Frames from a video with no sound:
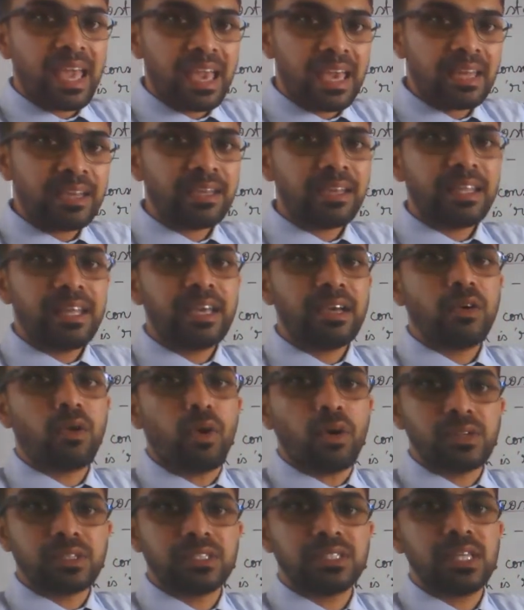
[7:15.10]
at a
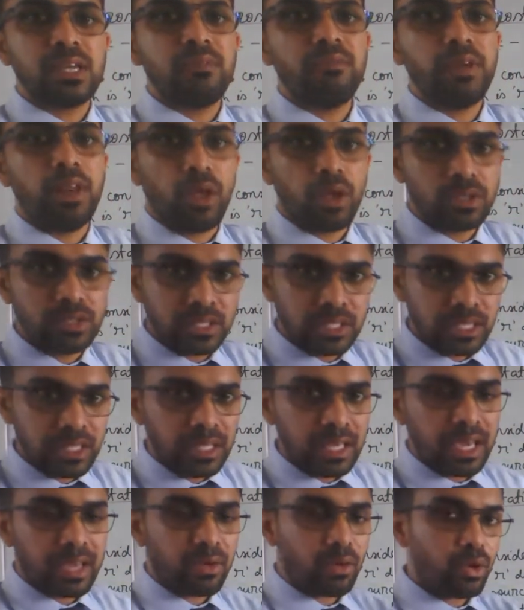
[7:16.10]
constant
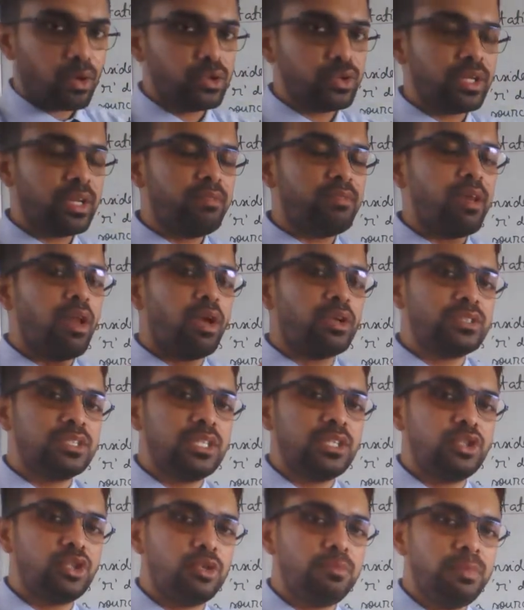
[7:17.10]
velocity, and also the
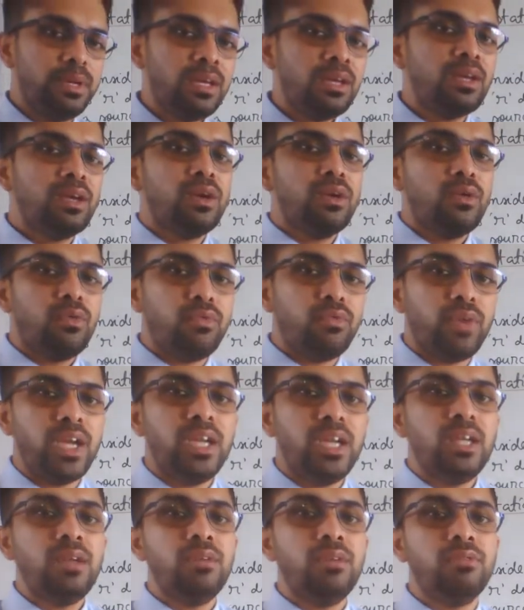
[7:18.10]
velocity should be
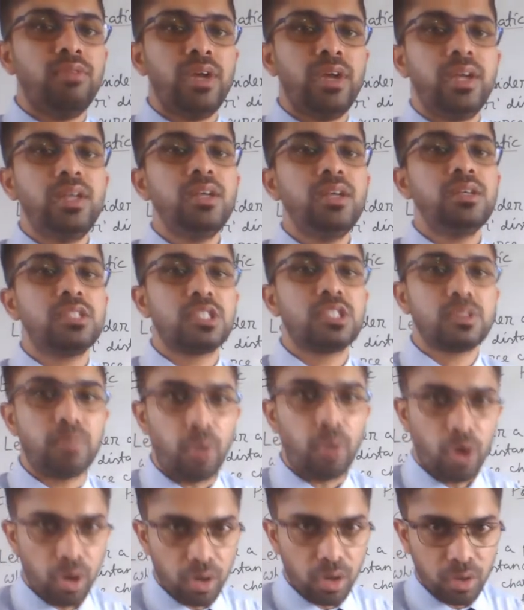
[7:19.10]
very, very
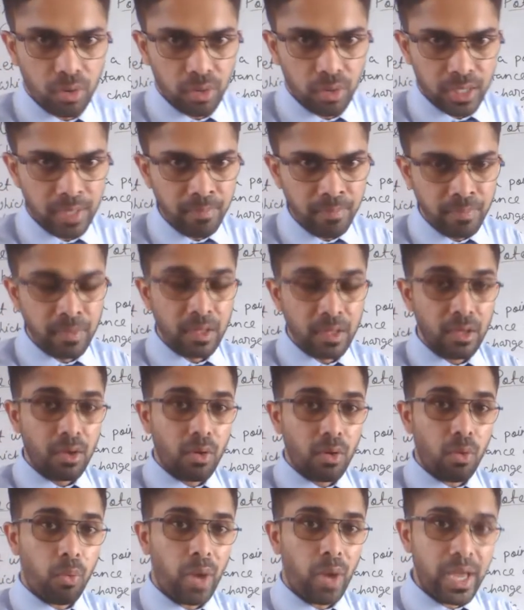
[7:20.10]
small. Okay,
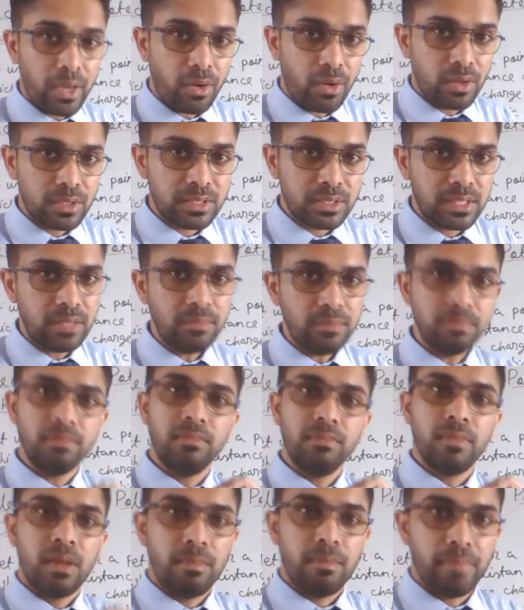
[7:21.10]
why constant?
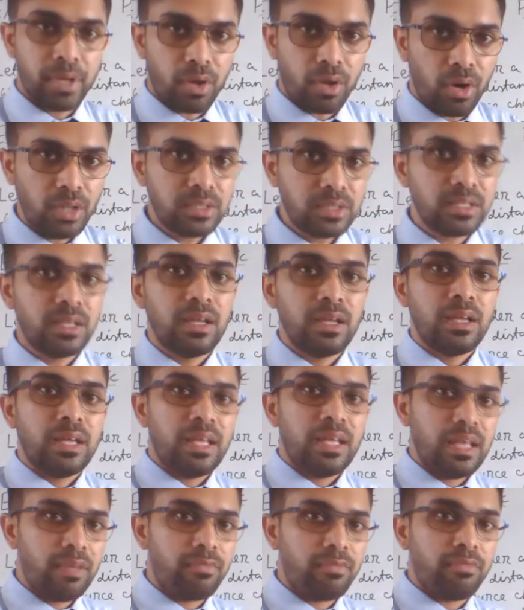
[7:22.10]
Because
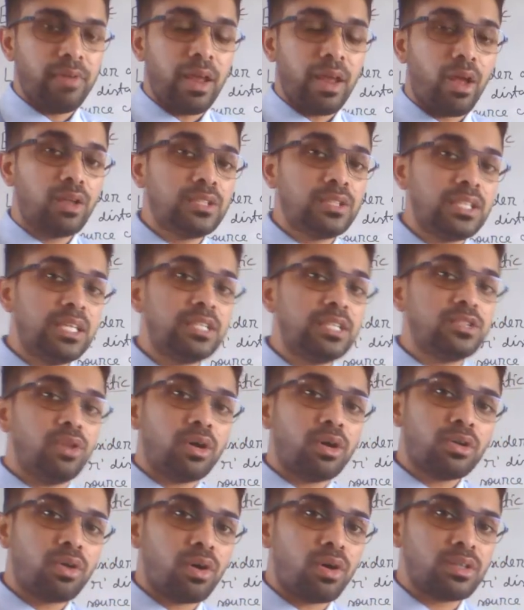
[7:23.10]
if velocity is
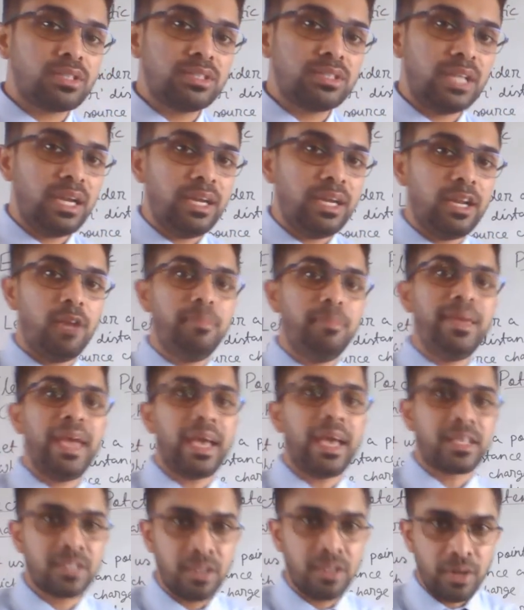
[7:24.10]
not constant, there will be
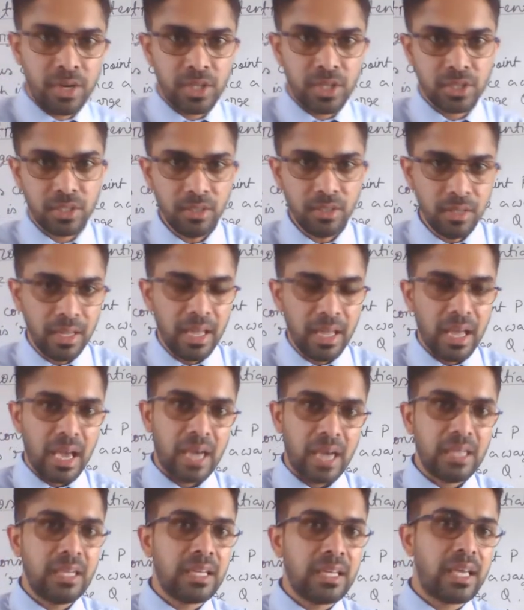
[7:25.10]
acceleration,
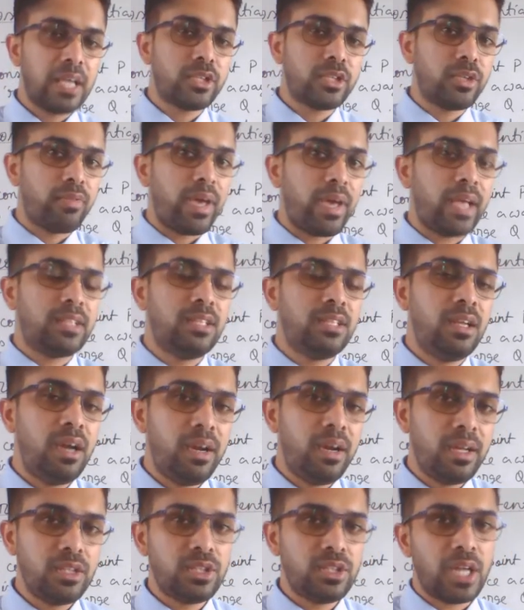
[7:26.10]
and in case of
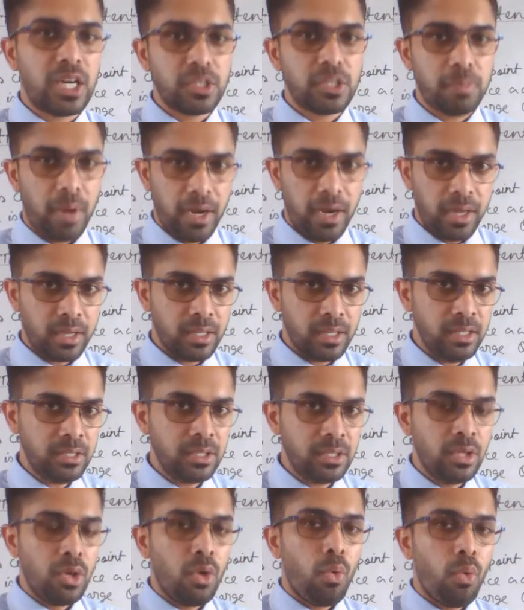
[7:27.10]
accelerated charged
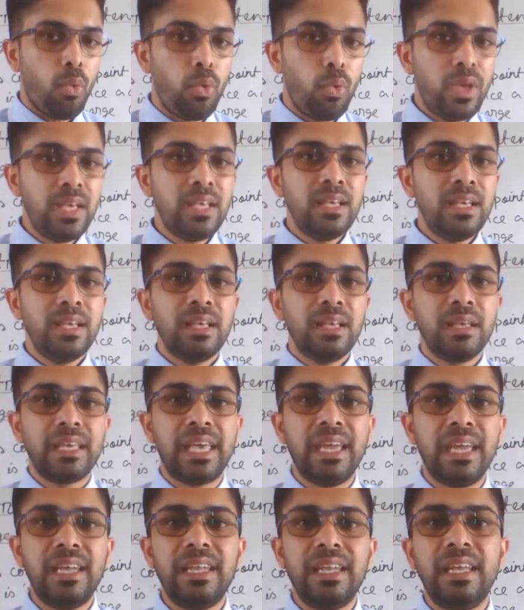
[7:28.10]
particles, we
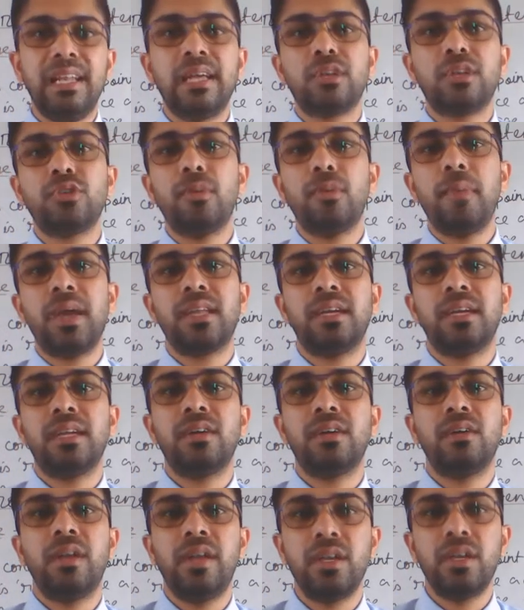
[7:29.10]
get
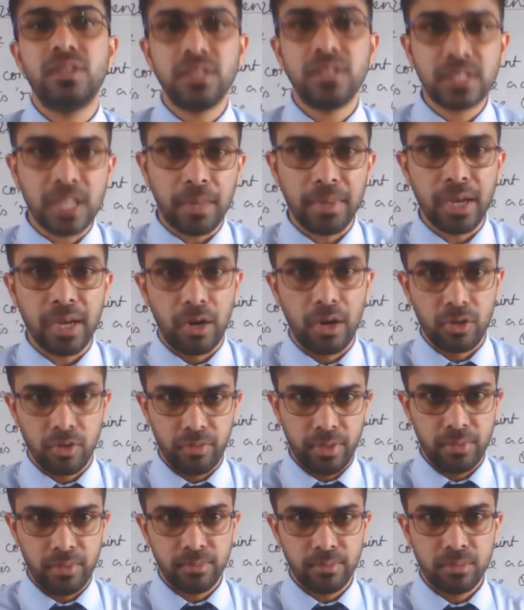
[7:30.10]
electromagnetic radiations coming out
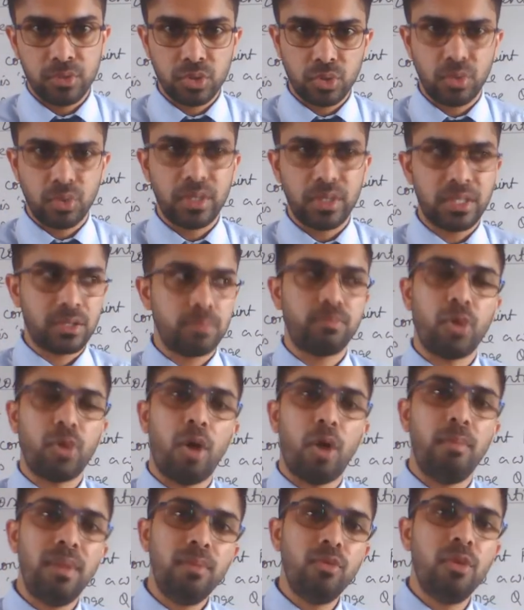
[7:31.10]
of it. So the
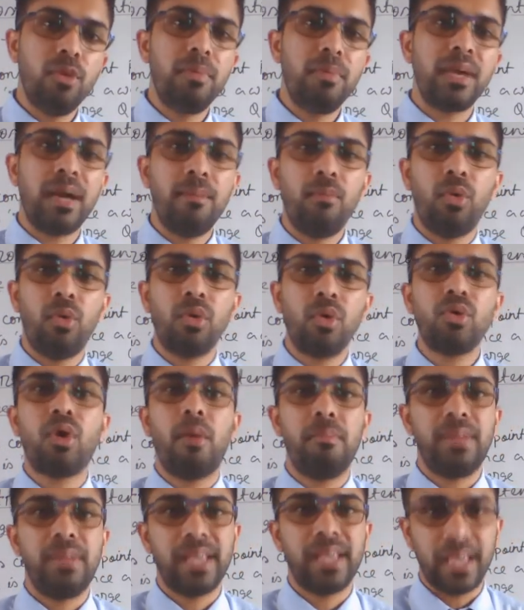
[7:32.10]
problem will become more
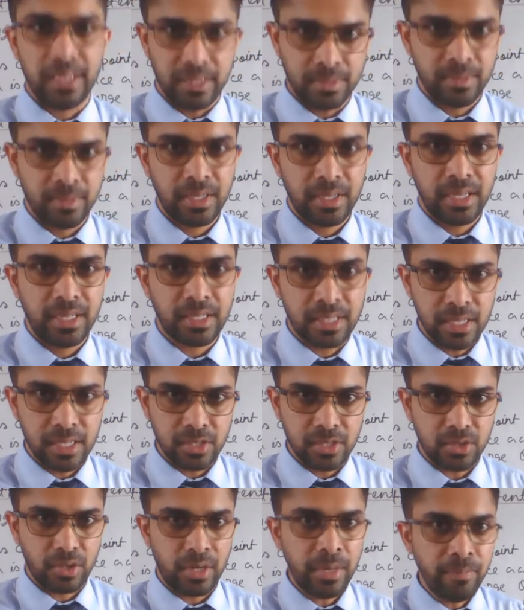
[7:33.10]
complicated in that
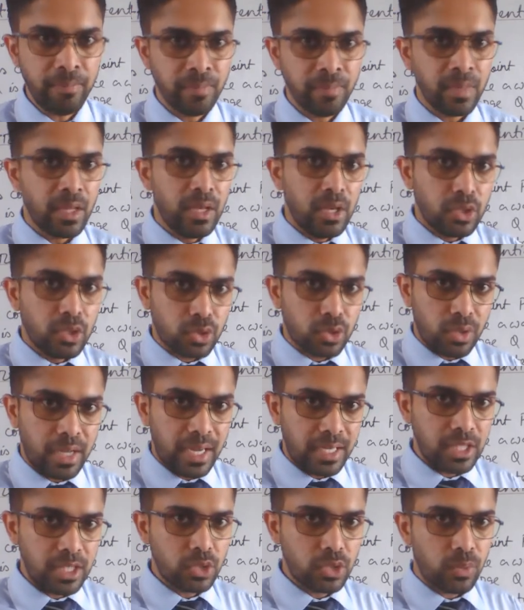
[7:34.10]
case. Alright. So
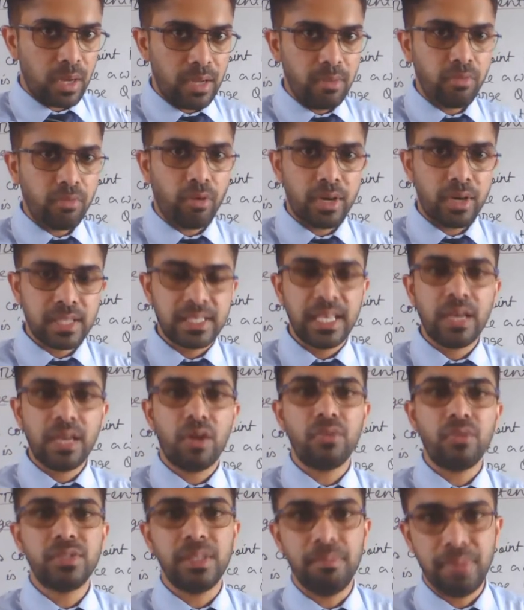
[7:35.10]
that is why, for the
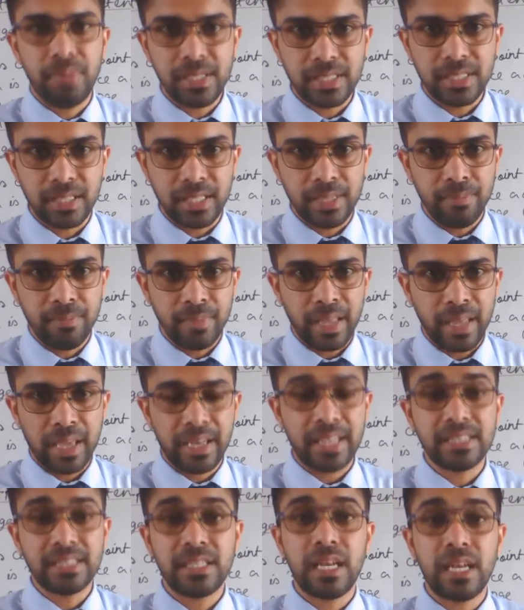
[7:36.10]
sake of simplicity,
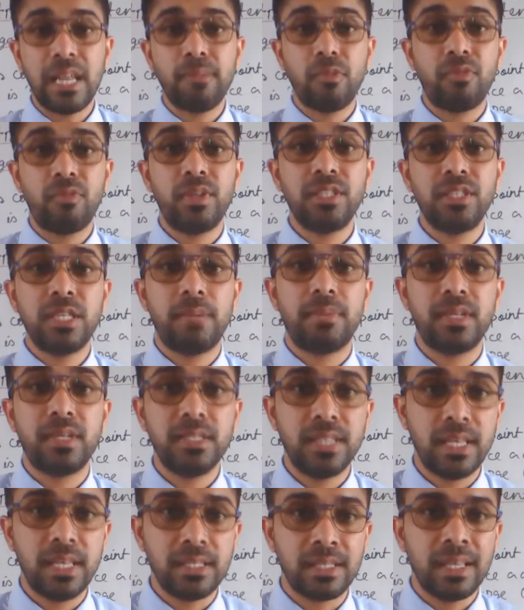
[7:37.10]
and as the name of the chapter
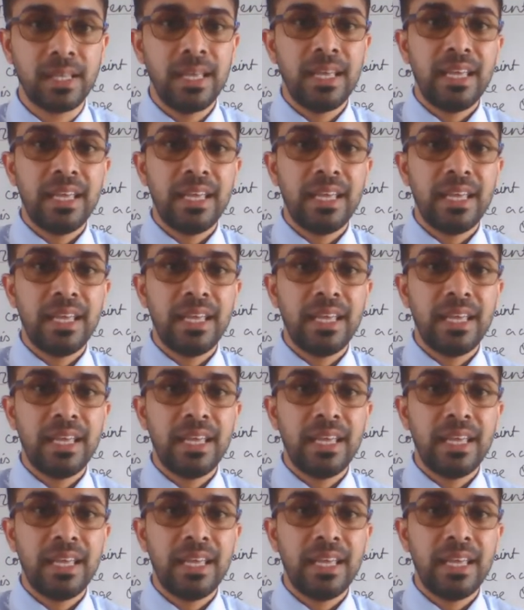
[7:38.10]
says,